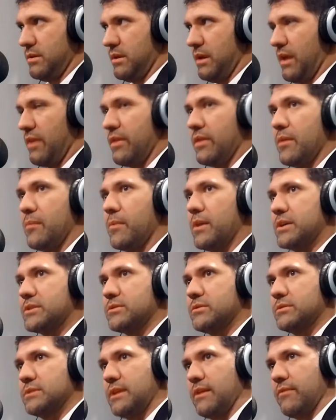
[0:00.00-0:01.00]
and then the
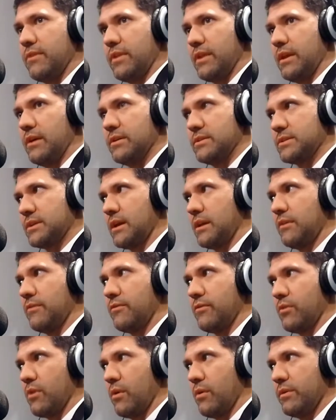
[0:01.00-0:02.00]
muscles and everything else kind
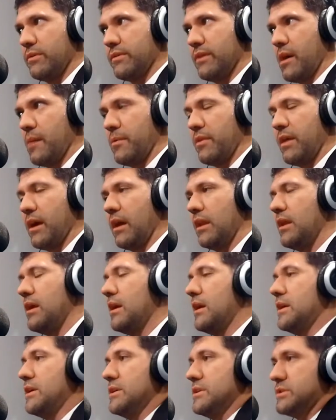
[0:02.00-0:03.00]
of grow on top of that.
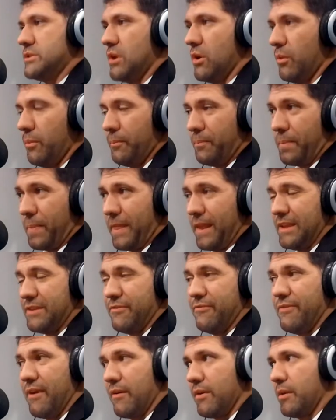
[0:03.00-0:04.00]
So it's
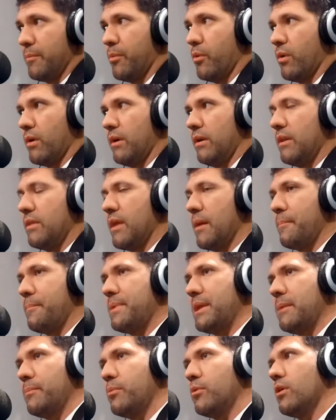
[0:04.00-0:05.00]
very important that
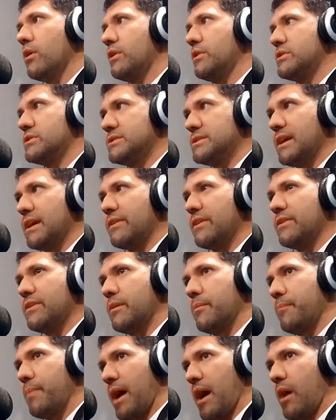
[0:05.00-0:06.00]
people understand that
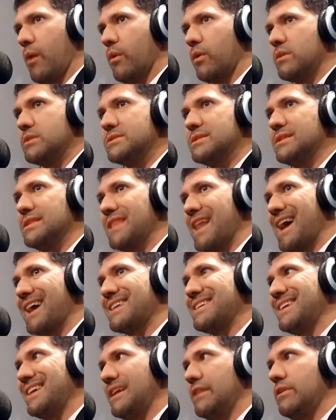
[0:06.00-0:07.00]
their power is
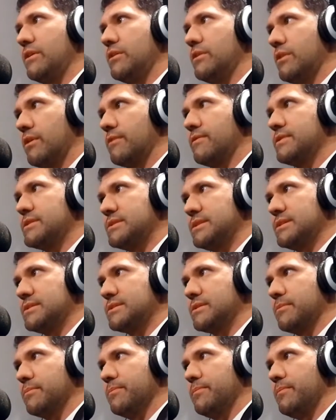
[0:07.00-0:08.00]
locked in their nervous
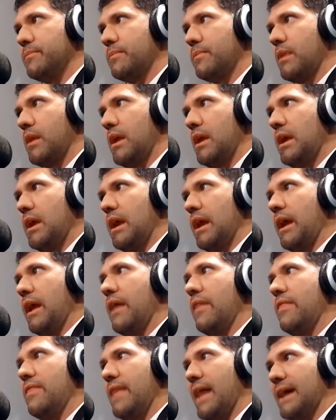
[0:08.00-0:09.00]
system. That's so
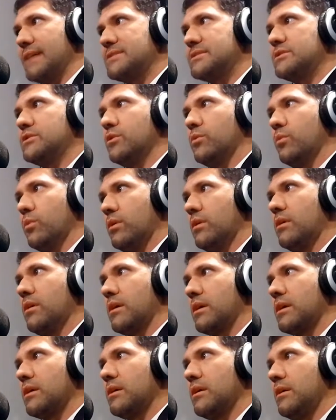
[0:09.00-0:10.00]
true. that's well, I didn't work. know it
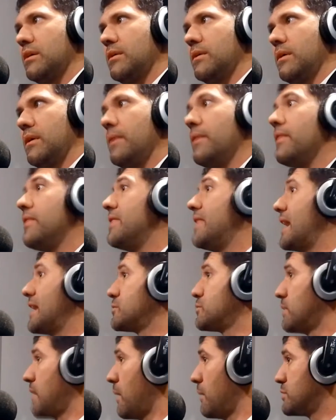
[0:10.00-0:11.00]
was the nervous system. I just that's
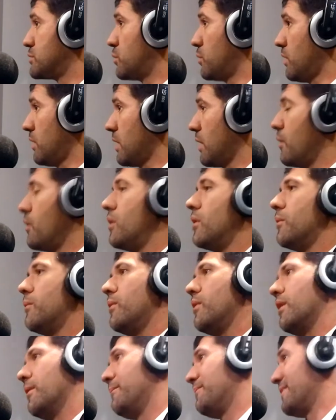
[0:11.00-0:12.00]
knew it was, a treasure.
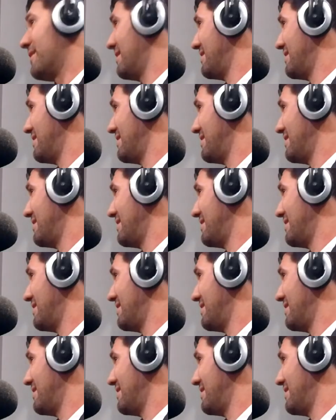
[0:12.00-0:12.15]
Well,